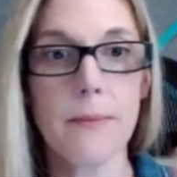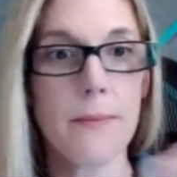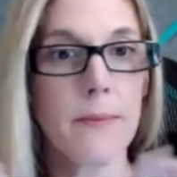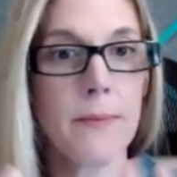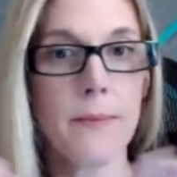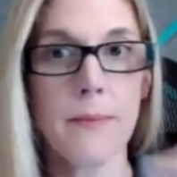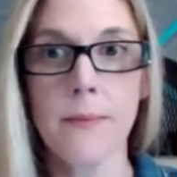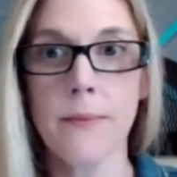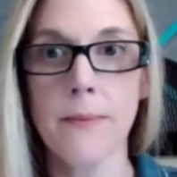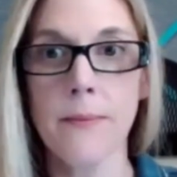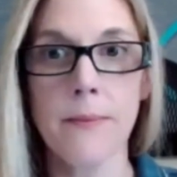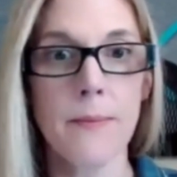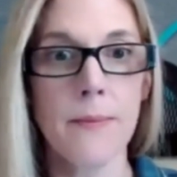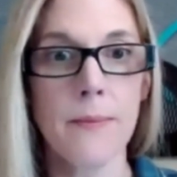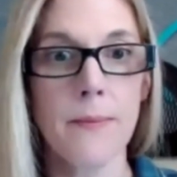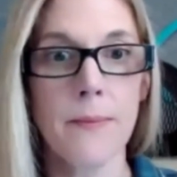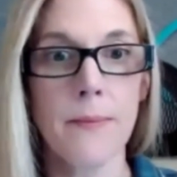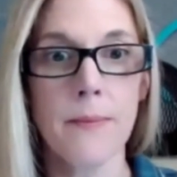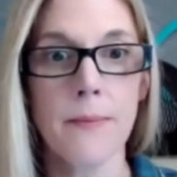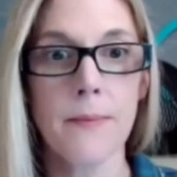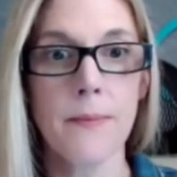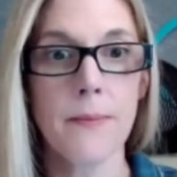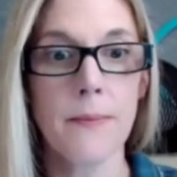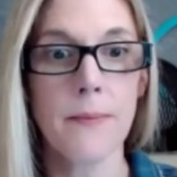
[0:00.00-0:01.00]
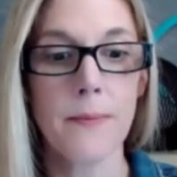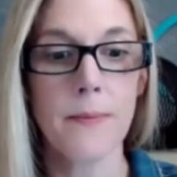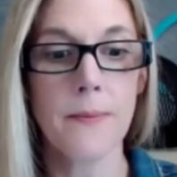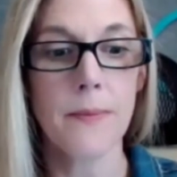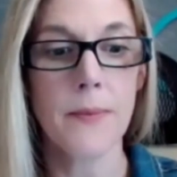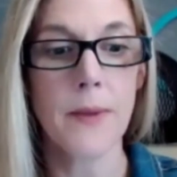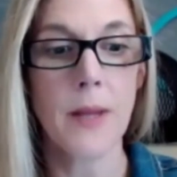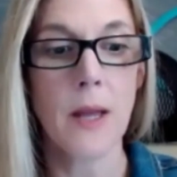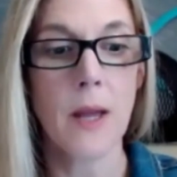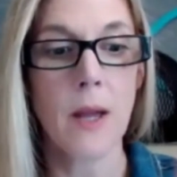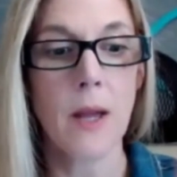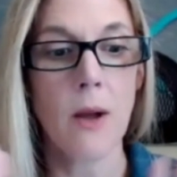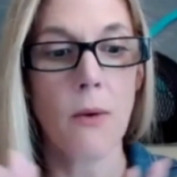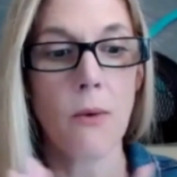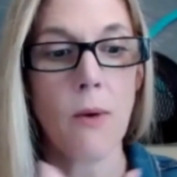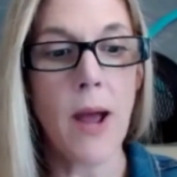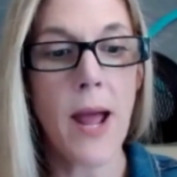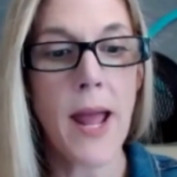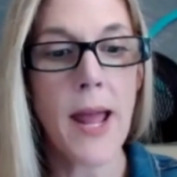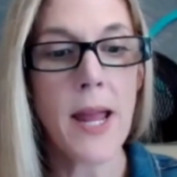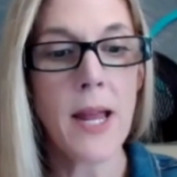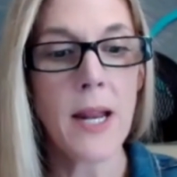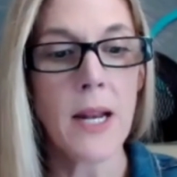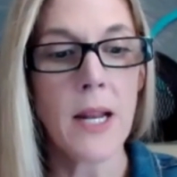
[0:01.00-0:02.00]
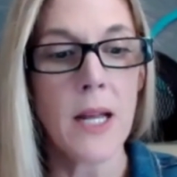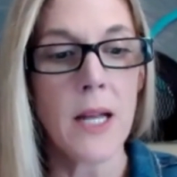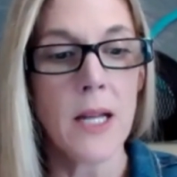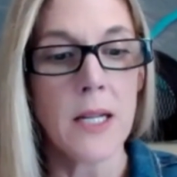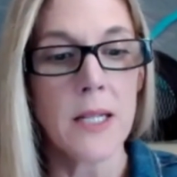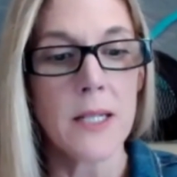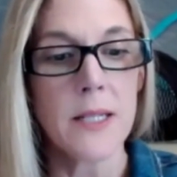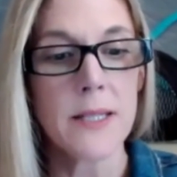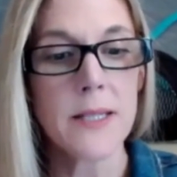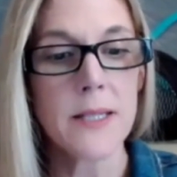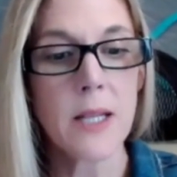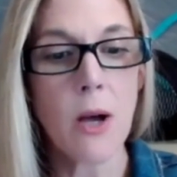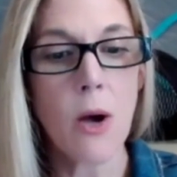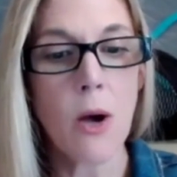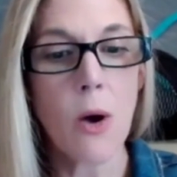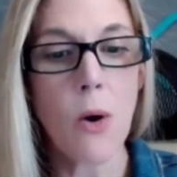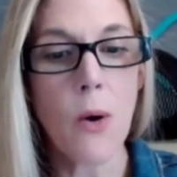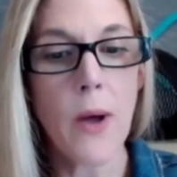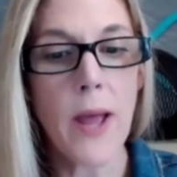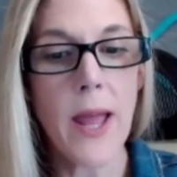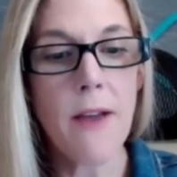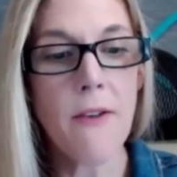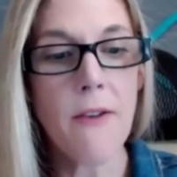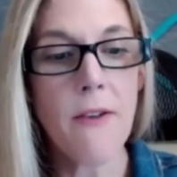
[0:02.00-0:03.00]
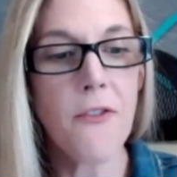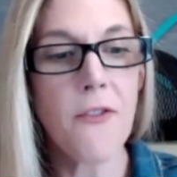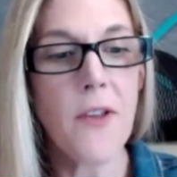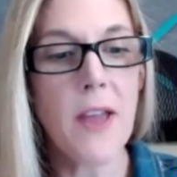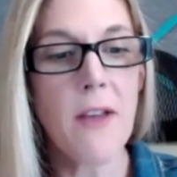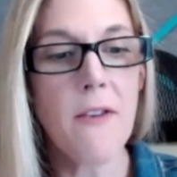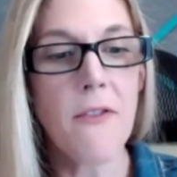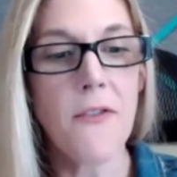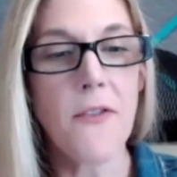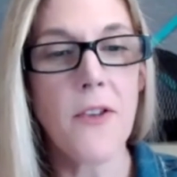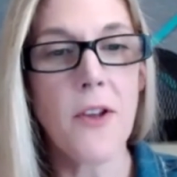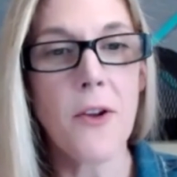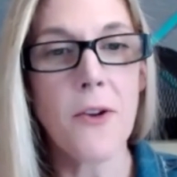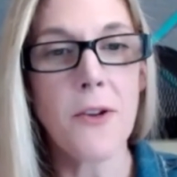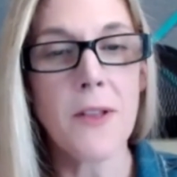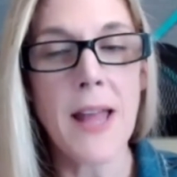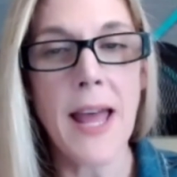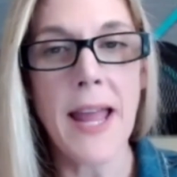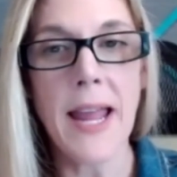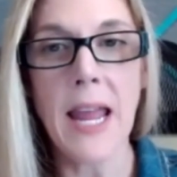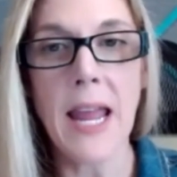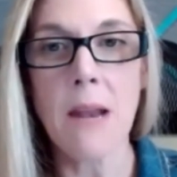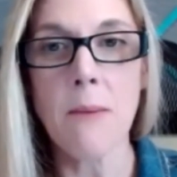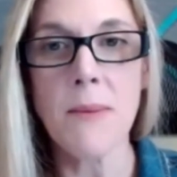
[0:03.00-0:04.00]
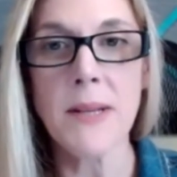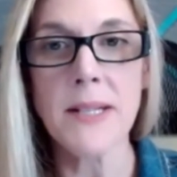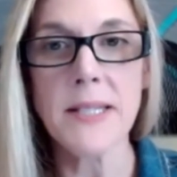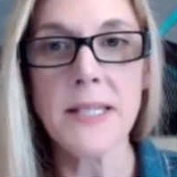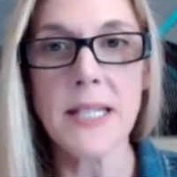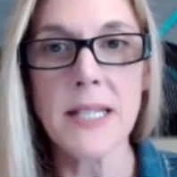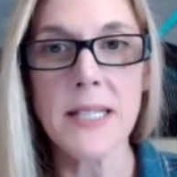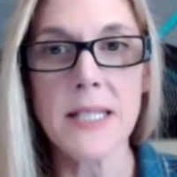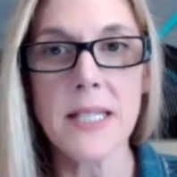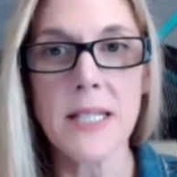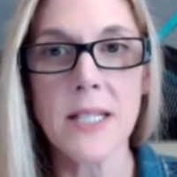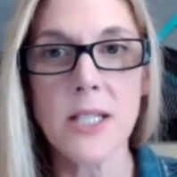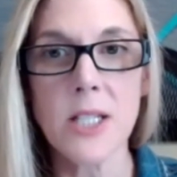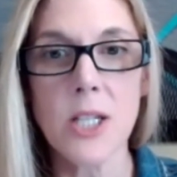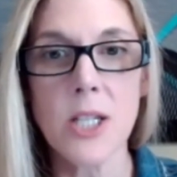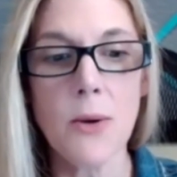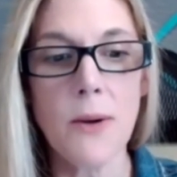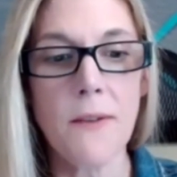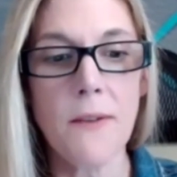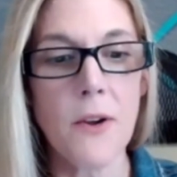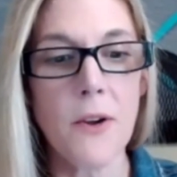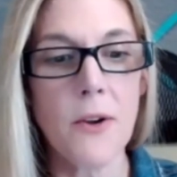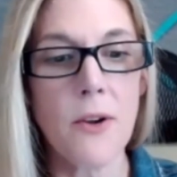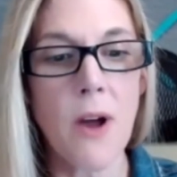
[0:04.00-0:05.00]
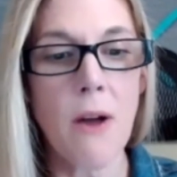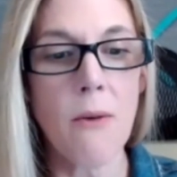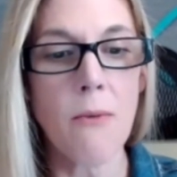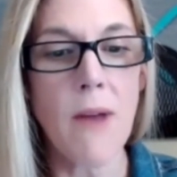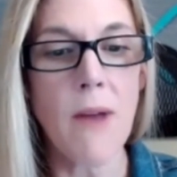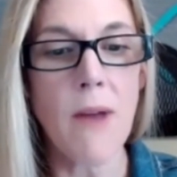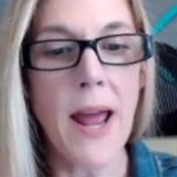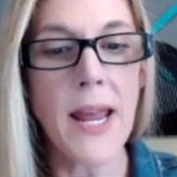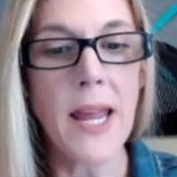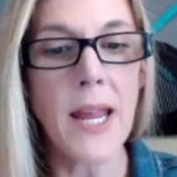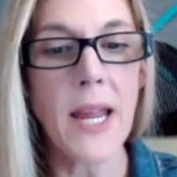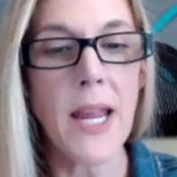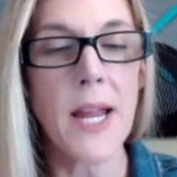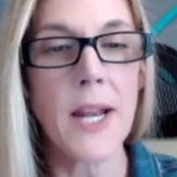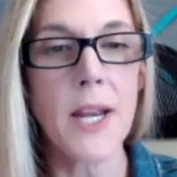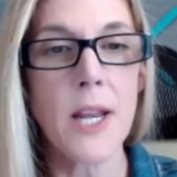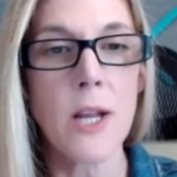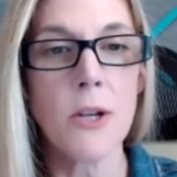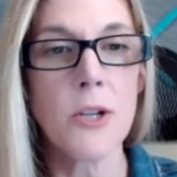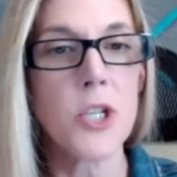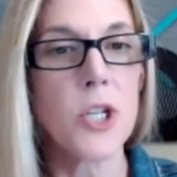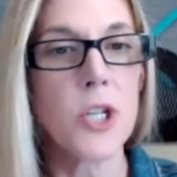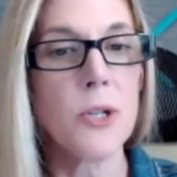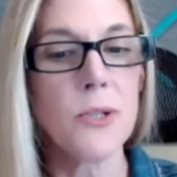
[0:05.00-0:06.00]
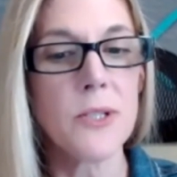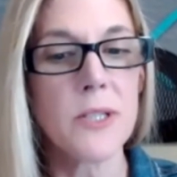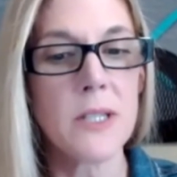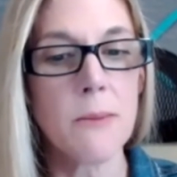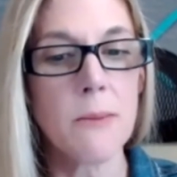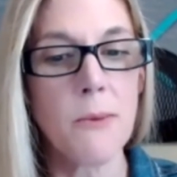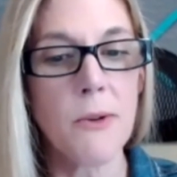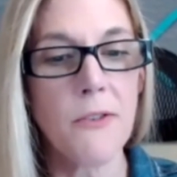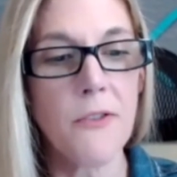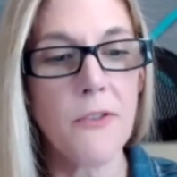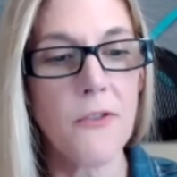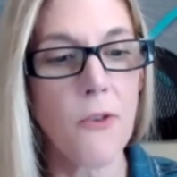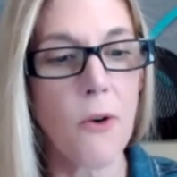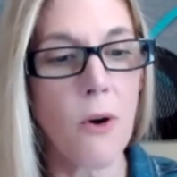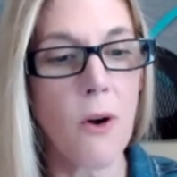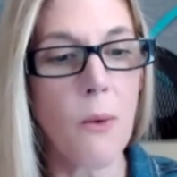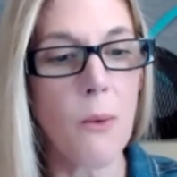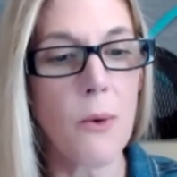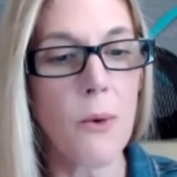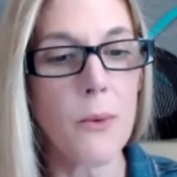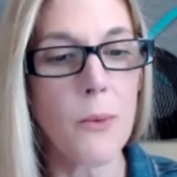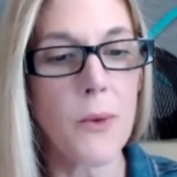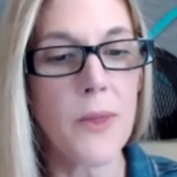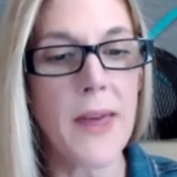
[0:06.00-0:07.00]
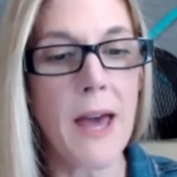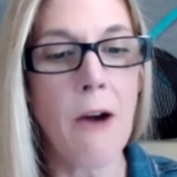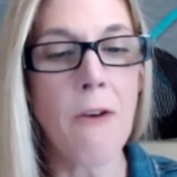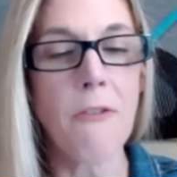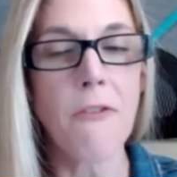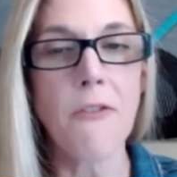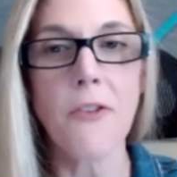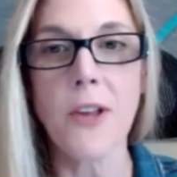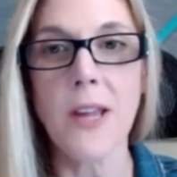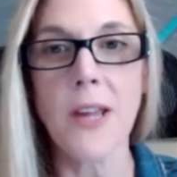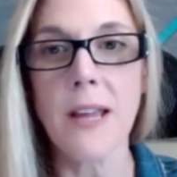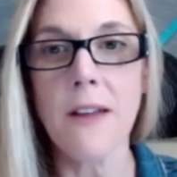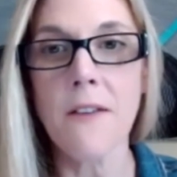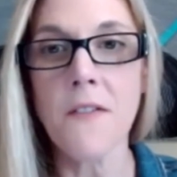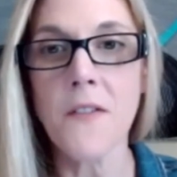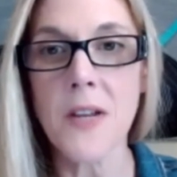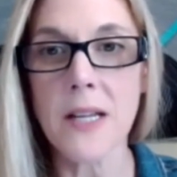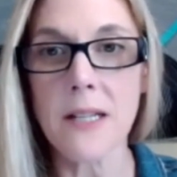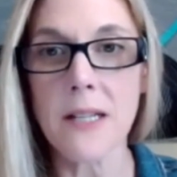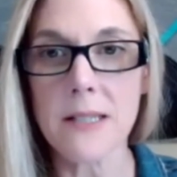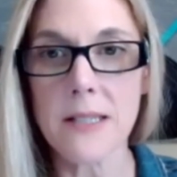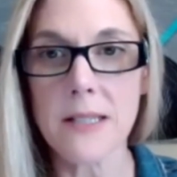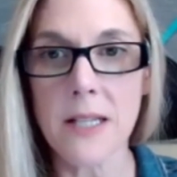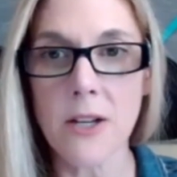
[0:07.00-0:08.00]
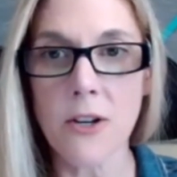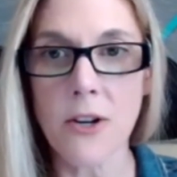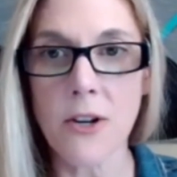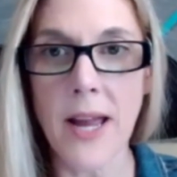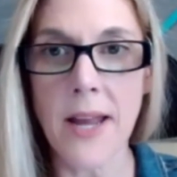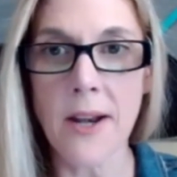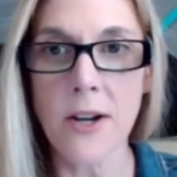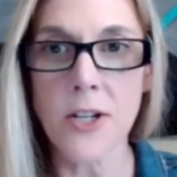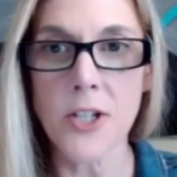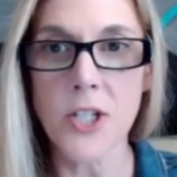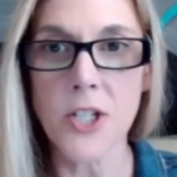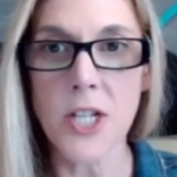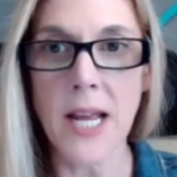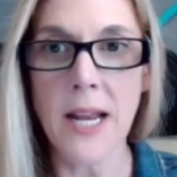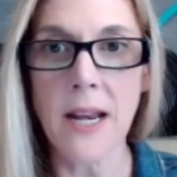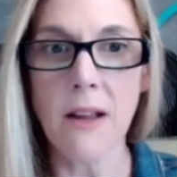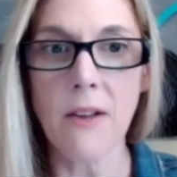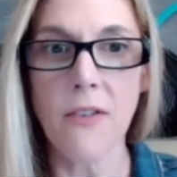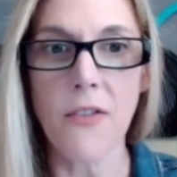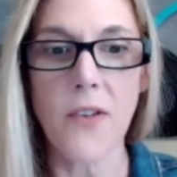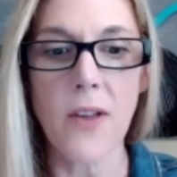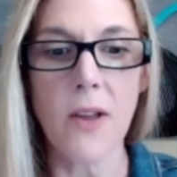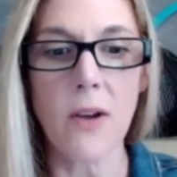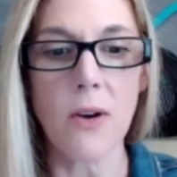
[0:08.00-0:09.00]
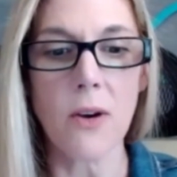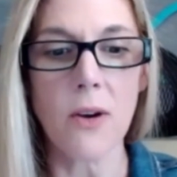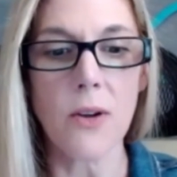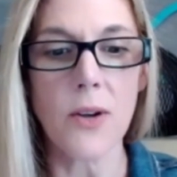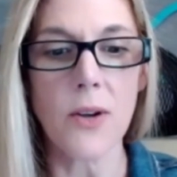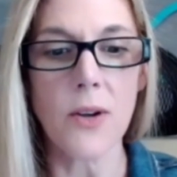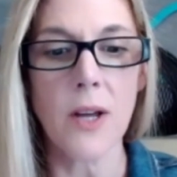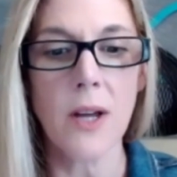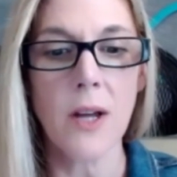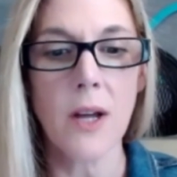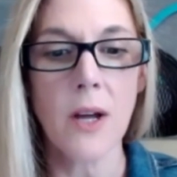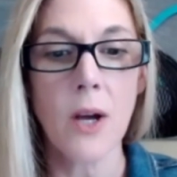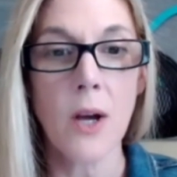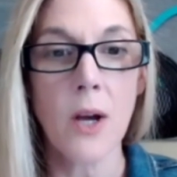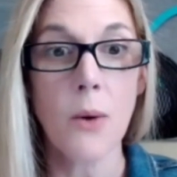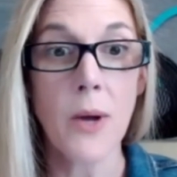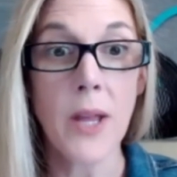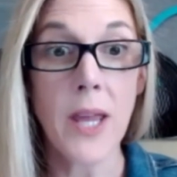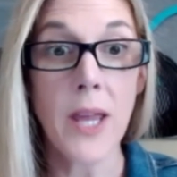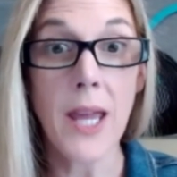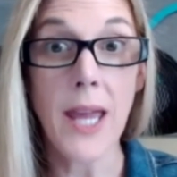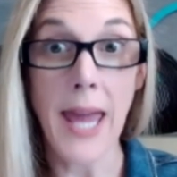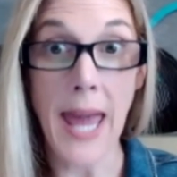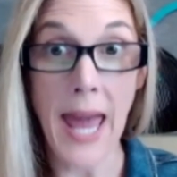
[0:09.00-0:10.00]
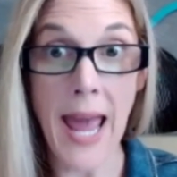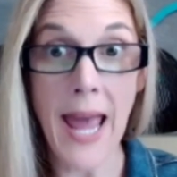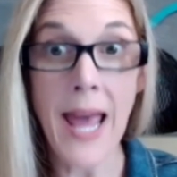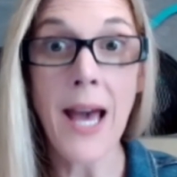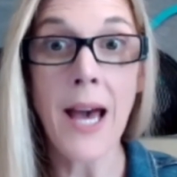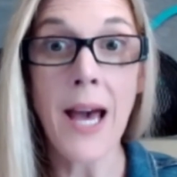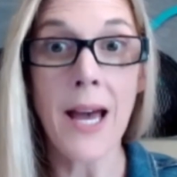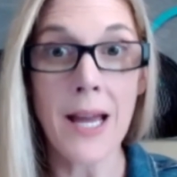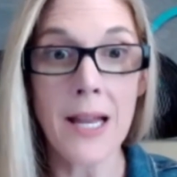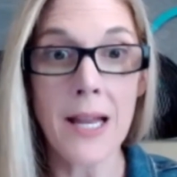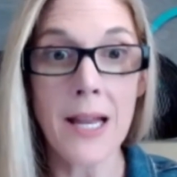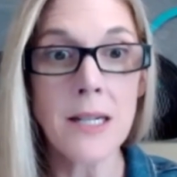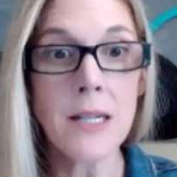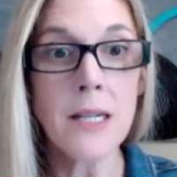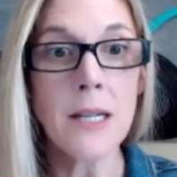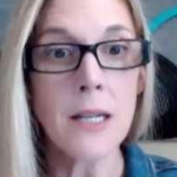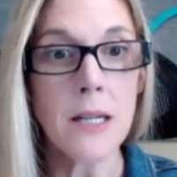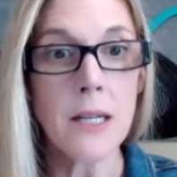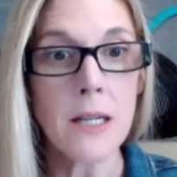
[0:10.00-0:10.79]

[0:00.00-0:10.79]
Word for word: Mm-mm. Right. So if if you're like, and Misty said too, if you're not ready, can you choose to move forward without forgiveness in your energetic field? Well, you can,